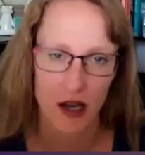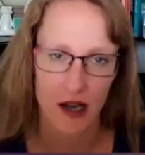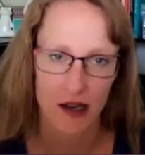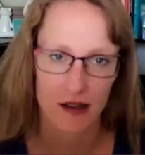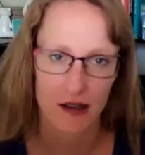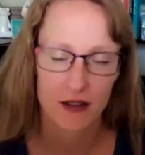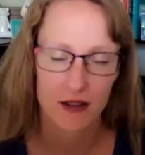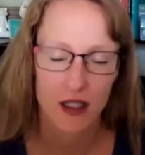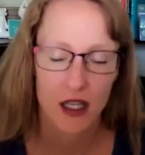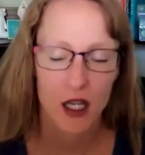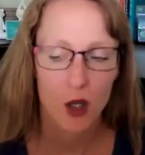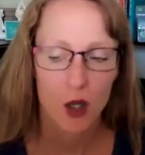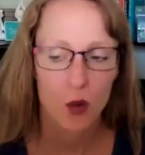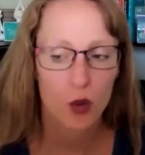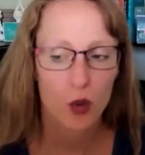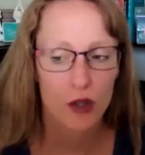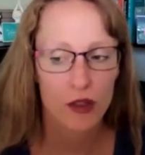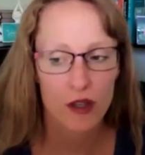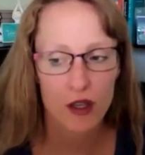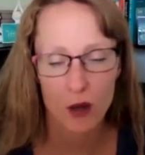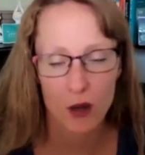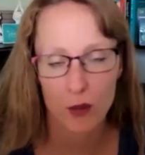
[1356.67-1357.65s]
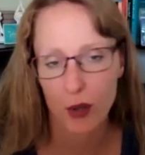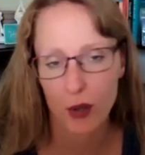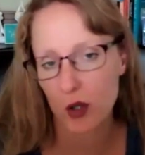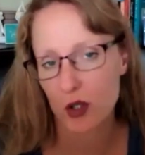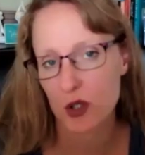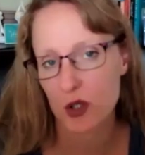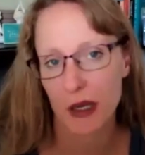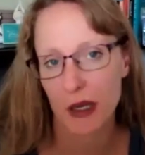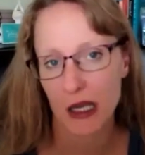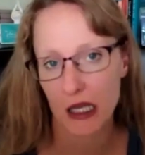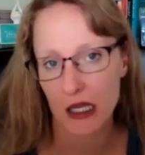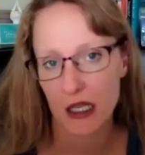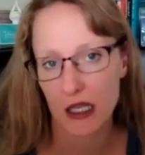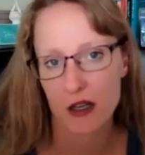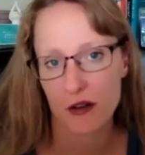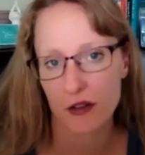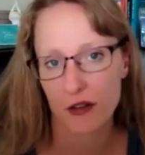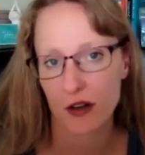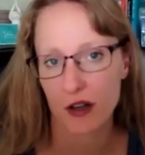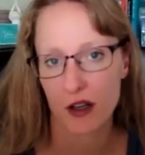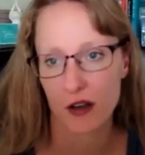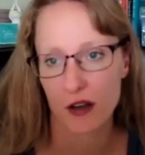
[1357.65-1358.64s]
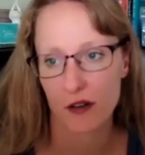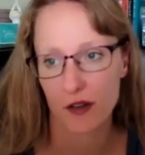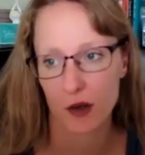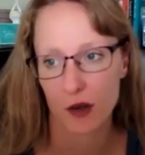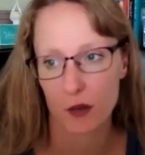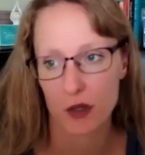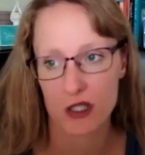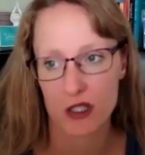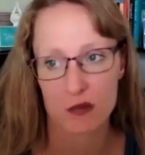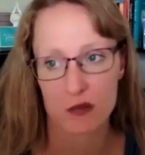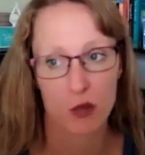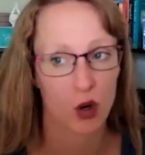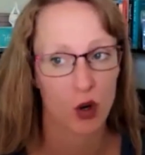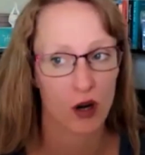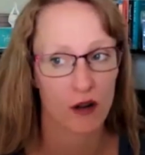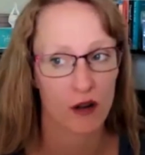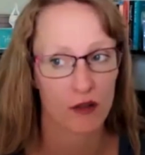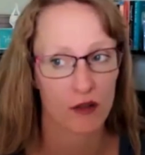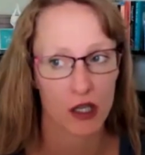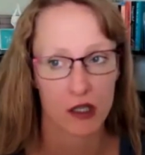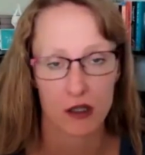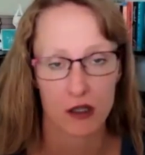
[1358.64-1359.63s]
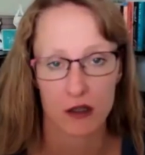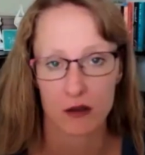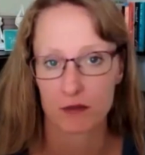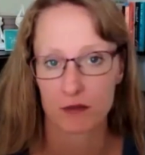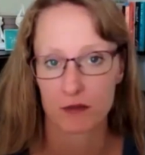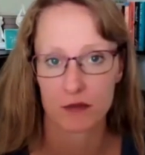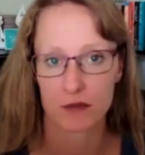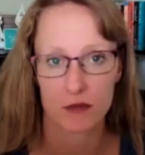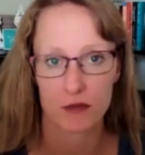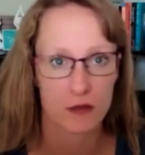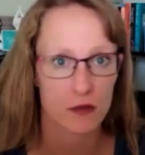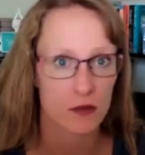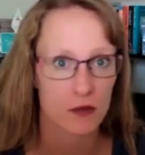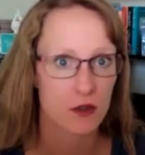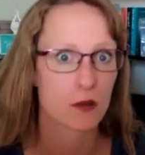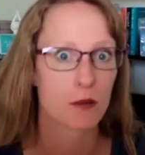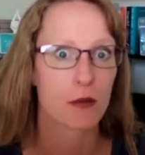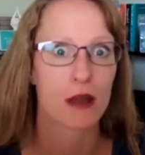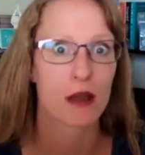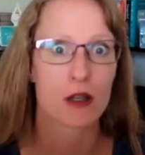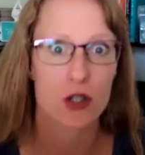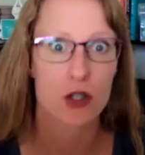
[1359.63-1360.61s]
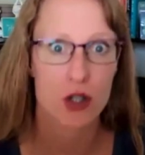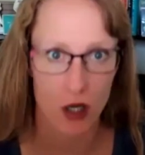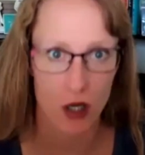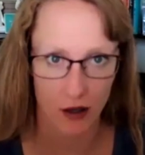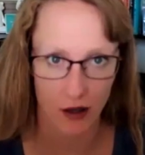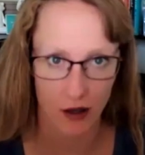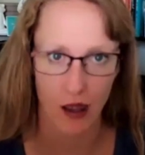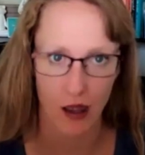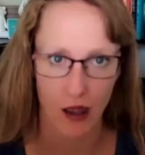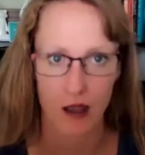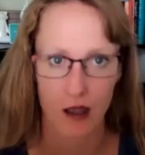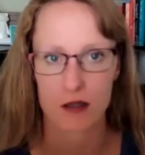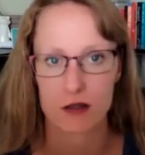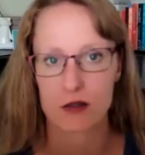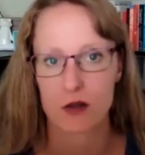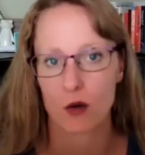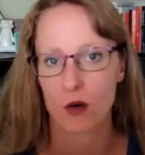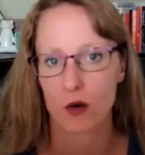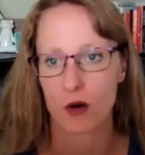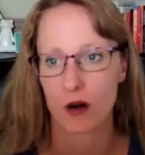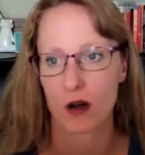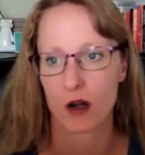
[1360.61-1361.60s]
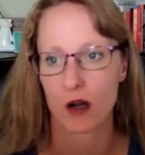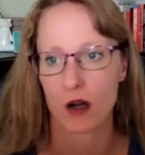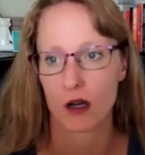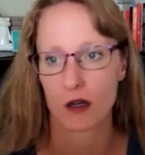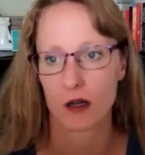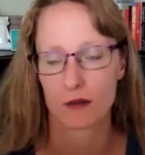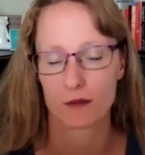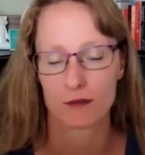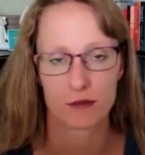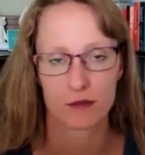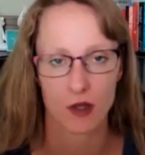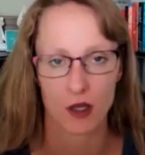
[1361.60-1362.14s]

that. Would the approach be any different if it was more of a dementia case or a,